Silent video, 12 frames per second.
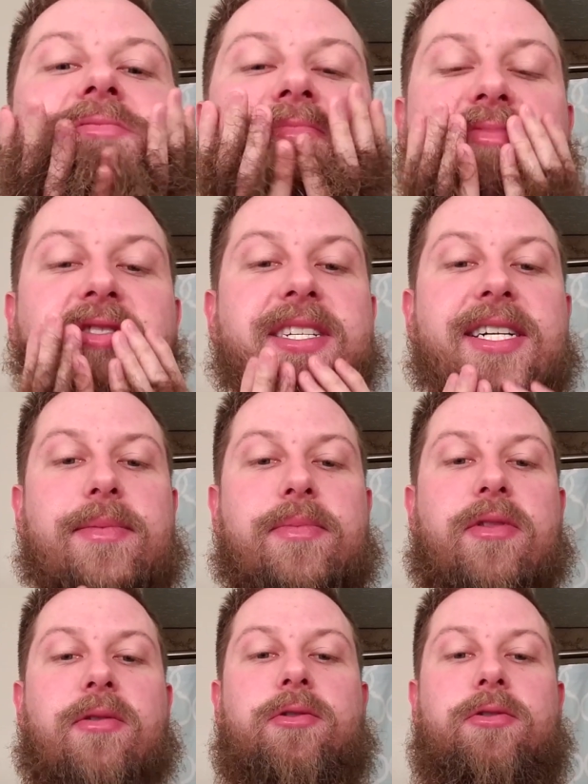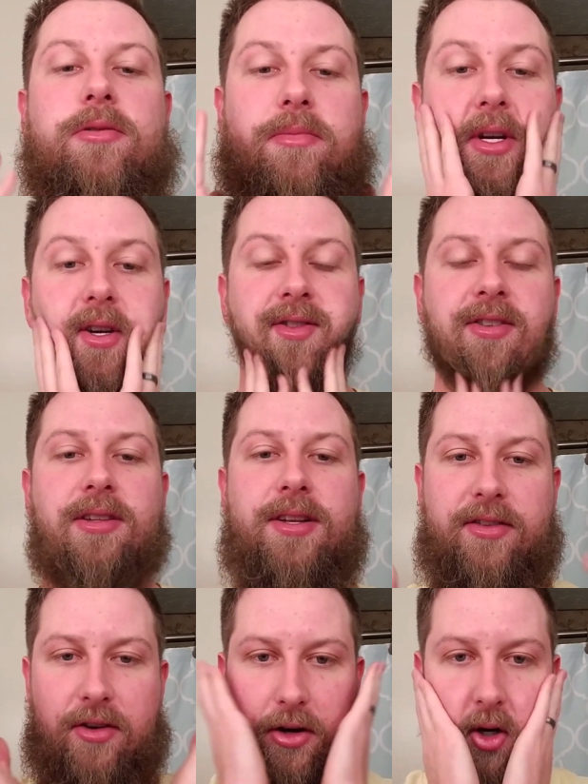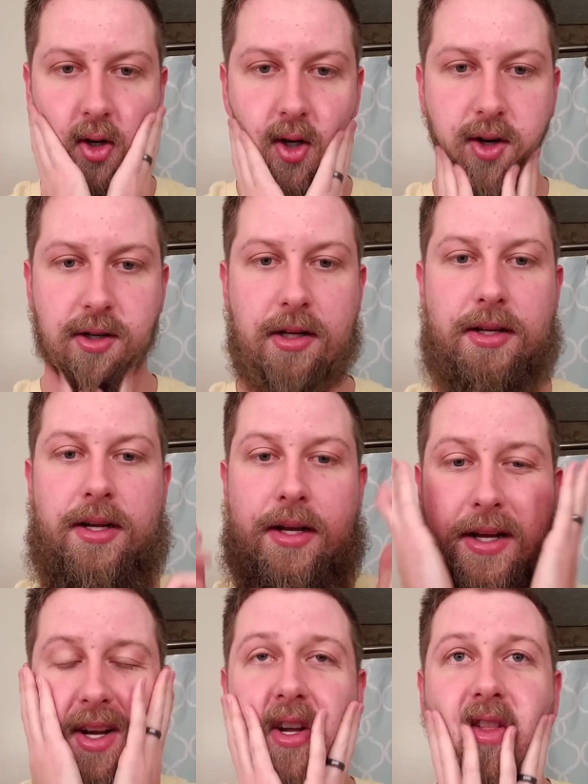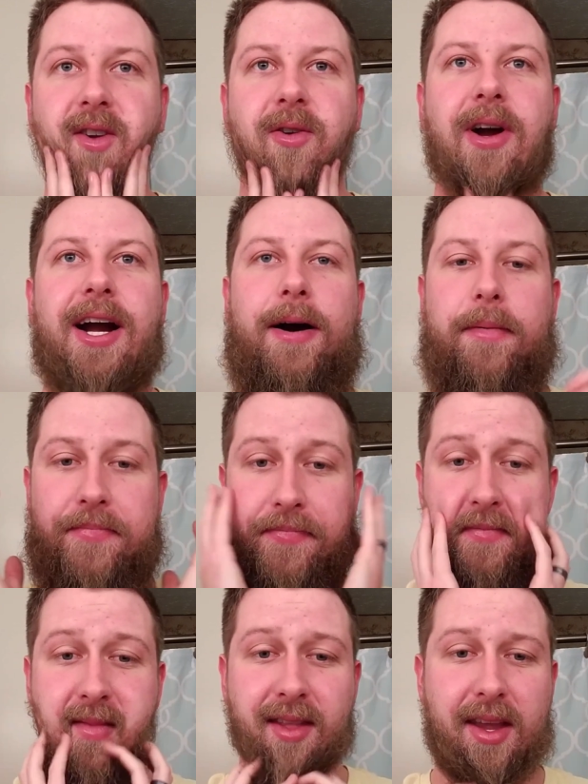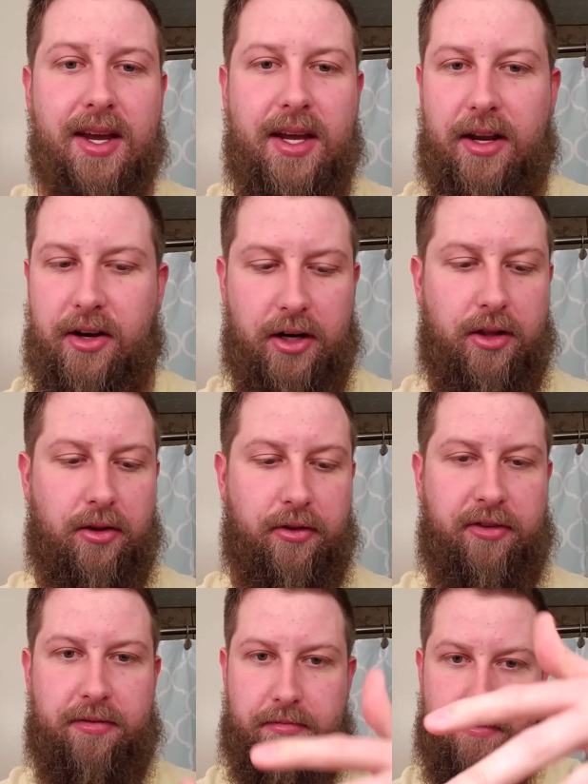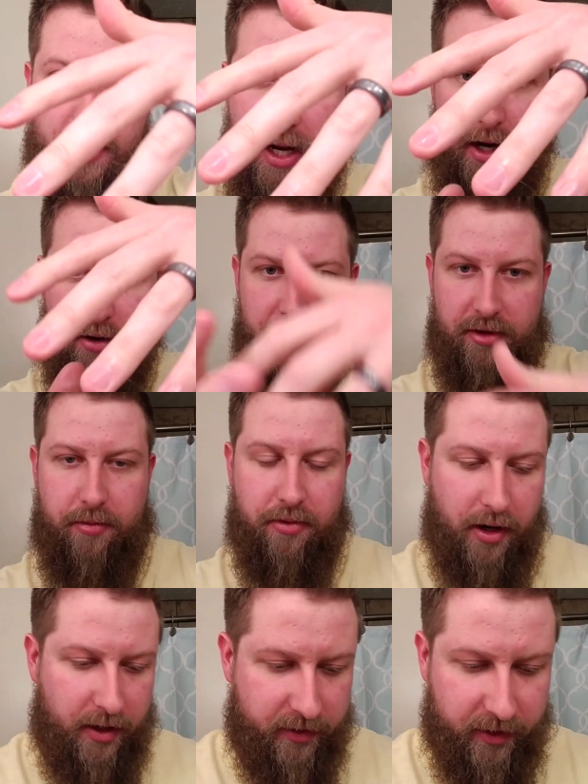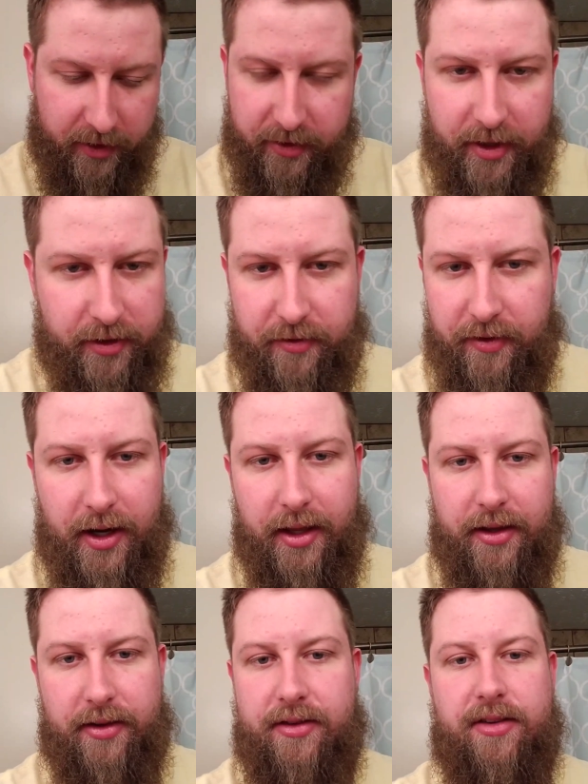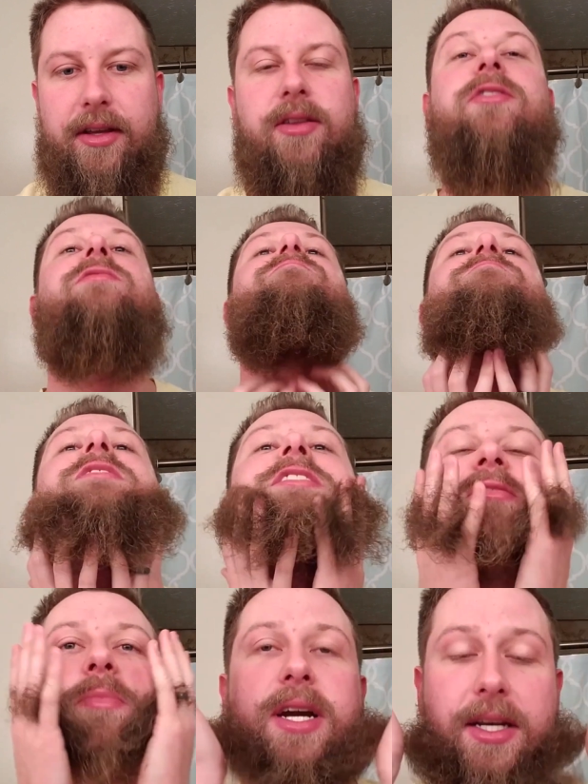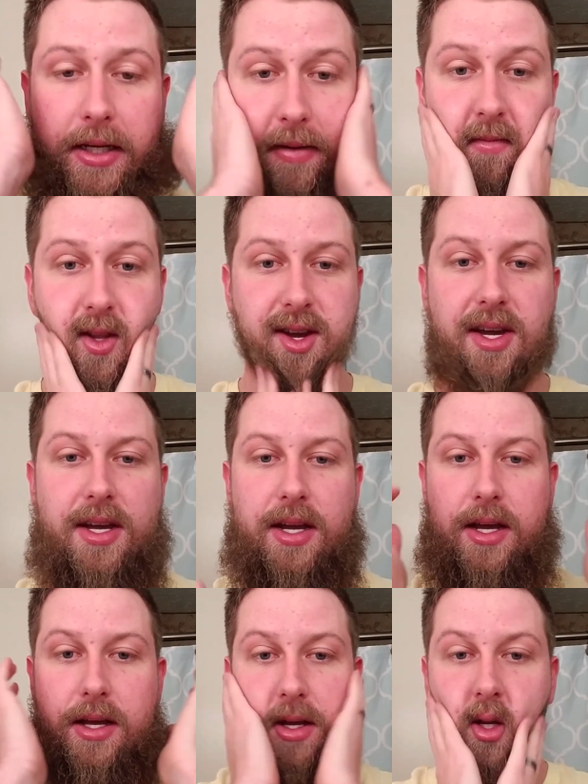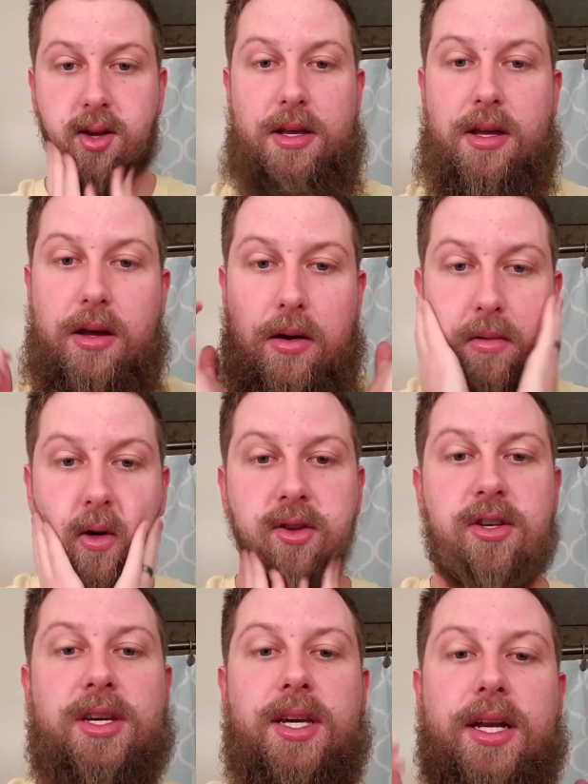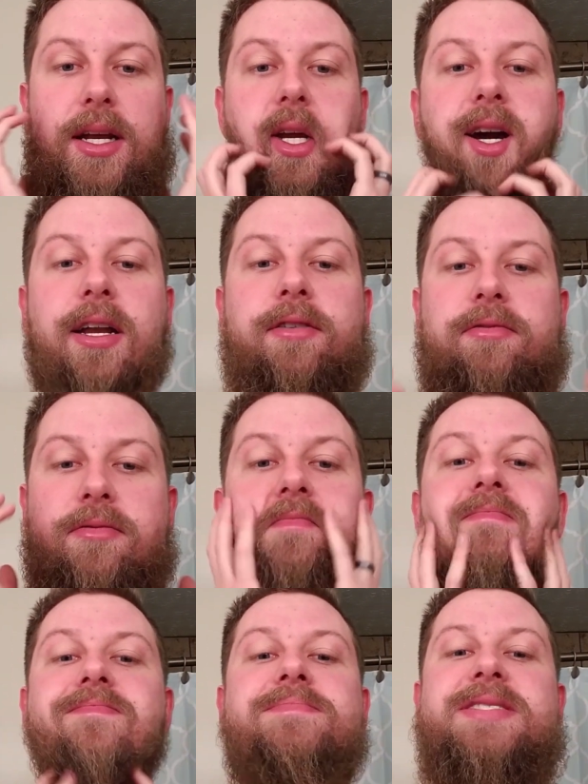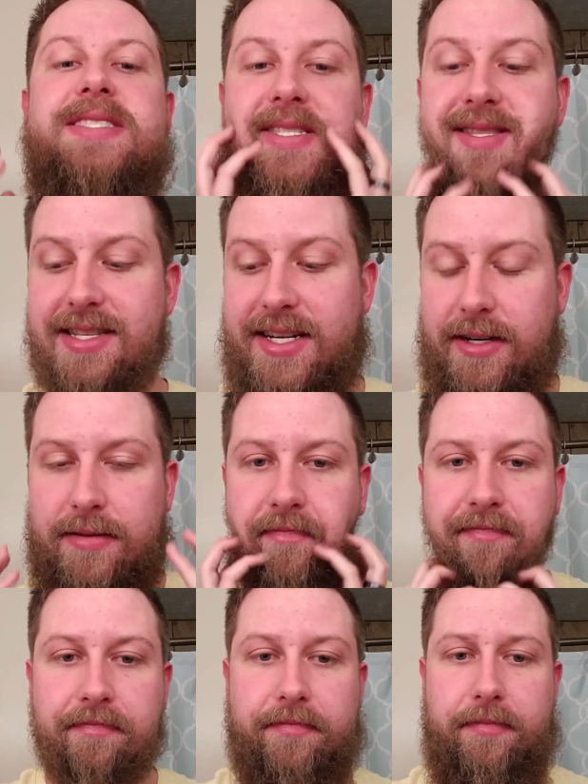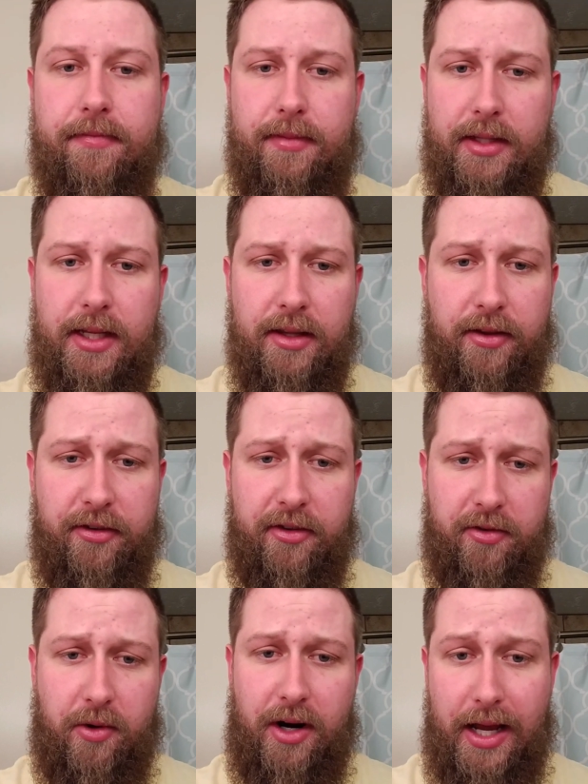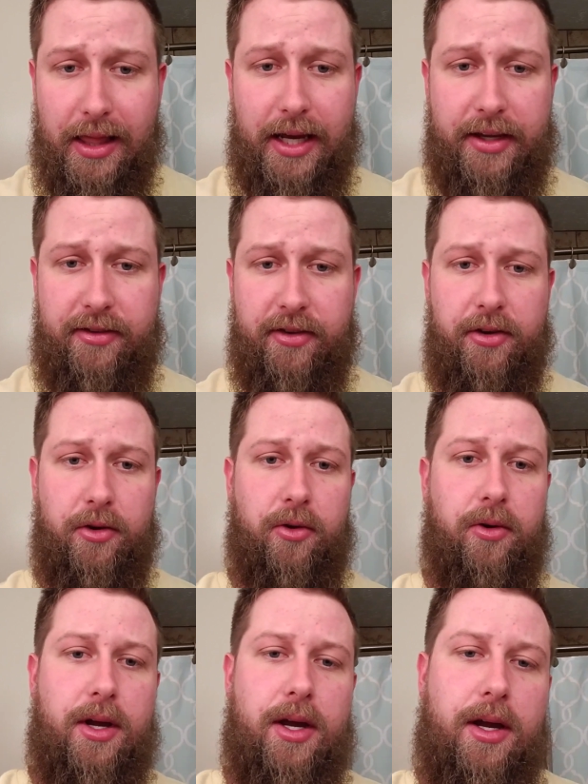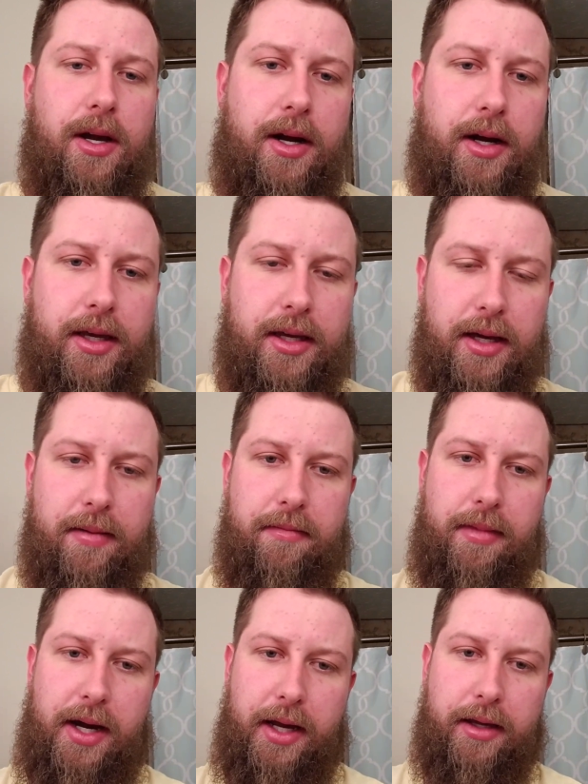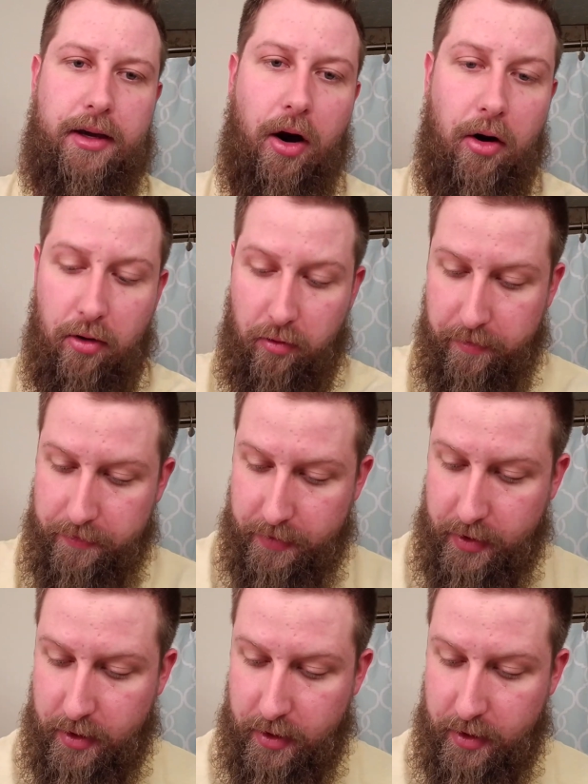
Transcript: bring it up through the beard, so then it's all throughout. Now you're going to lose some hairs in the process. That's fine, that's expected. Once you get it kind of in there, this is where I like to get my comb,